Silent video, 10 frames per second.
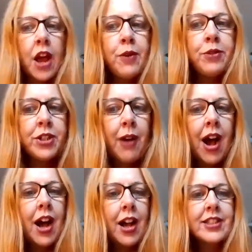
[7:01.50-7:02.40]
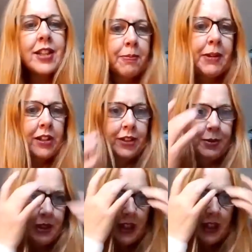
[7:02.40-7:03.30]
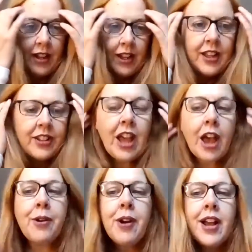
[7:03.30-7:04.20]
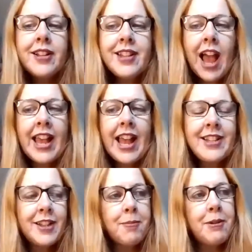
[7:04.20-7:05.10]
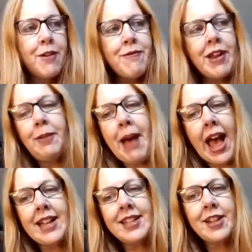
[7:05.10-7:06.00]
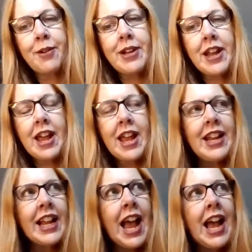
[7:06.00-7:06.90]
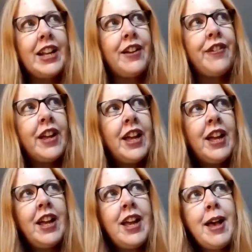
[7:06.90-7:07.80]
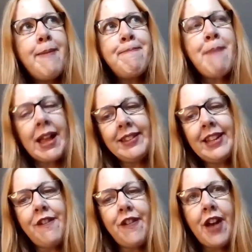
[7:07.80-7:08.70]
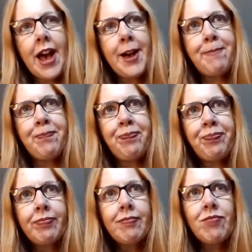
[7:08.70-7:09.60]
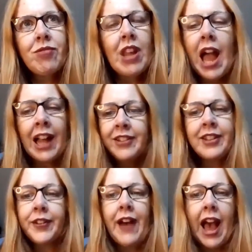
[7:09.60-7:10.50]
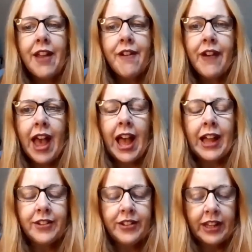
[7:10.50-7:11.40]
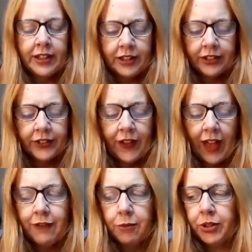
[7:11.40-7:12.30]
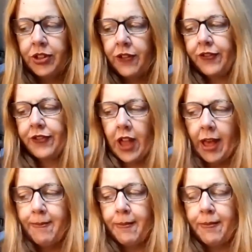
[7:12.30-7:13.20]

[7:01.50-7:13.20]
know to ask, I'll be honest with you. So I ended up in a real mess. So in a kind of massive, I had to survive, and the survival was I